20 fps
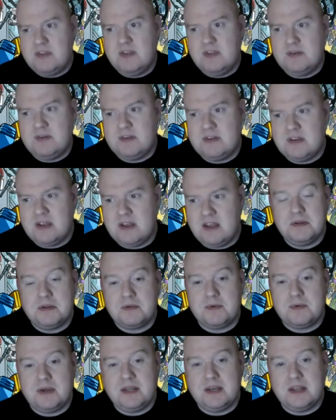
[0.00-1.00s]
that is
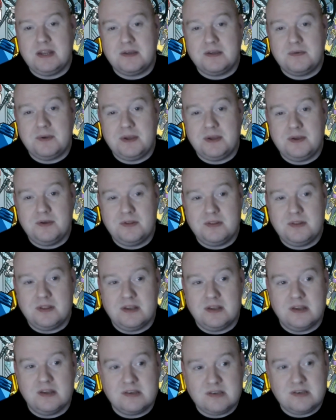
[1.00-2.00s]
quite good
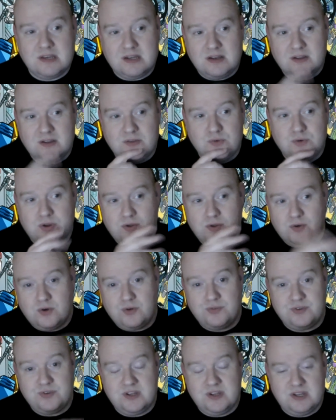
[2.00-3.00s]
and is seen throughout
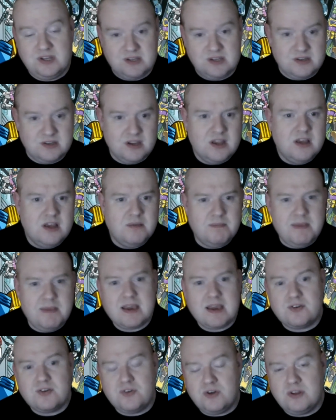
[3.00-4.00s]
all three seasons.
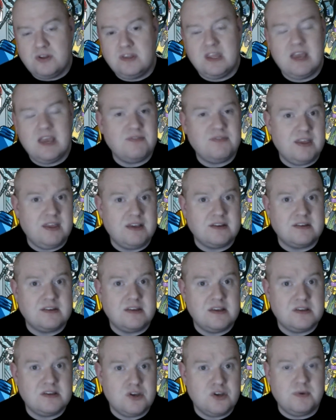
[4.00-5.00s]
Megatron definitely has a
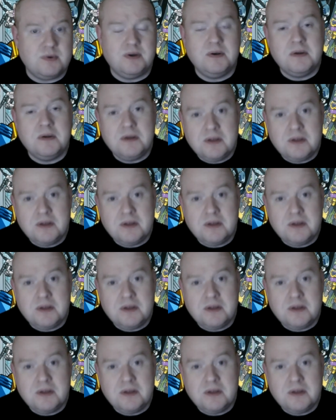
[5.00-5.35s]
sense of humor.